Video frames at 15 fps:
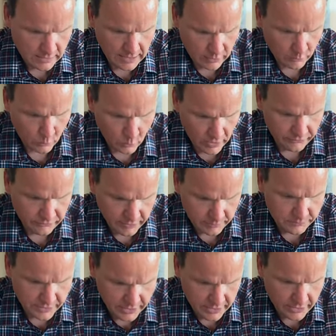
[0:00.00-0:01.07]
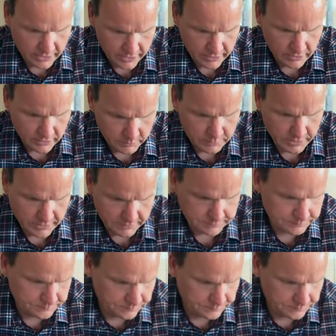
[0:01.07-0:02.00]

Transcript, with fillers: kind of rough up the area a little bit